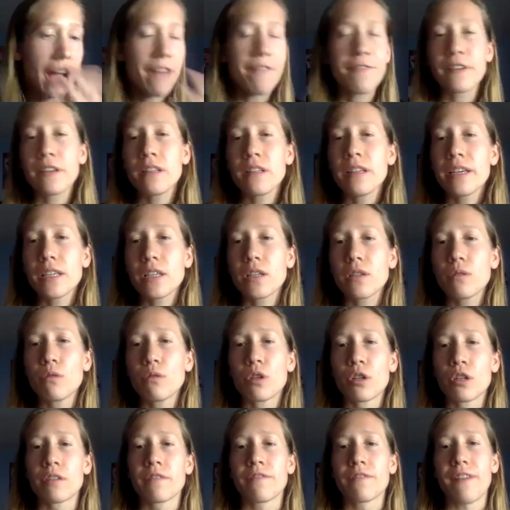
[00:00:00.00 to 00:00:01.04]
feel like you
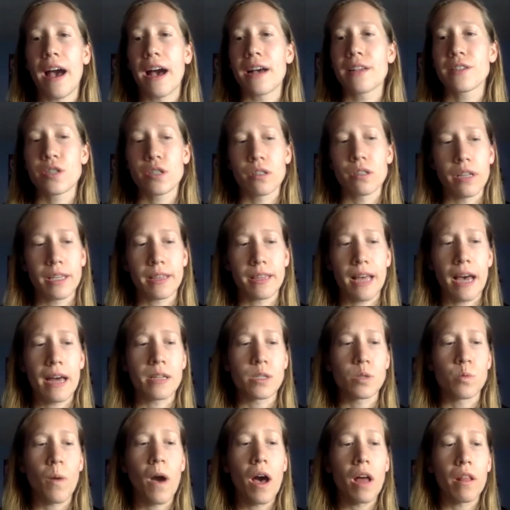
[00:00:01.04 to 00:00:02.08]
learn faster like that
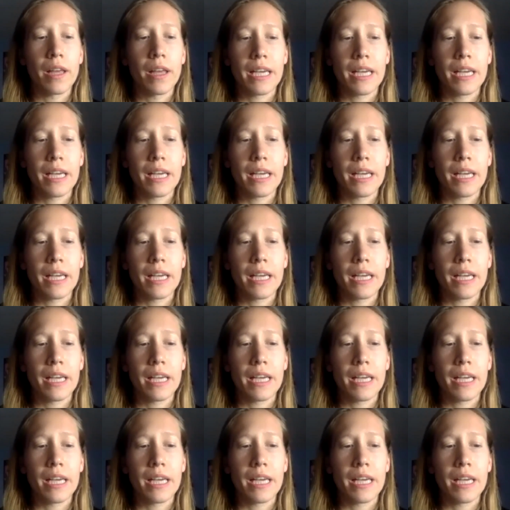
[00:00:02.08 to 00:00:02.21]
as well. Like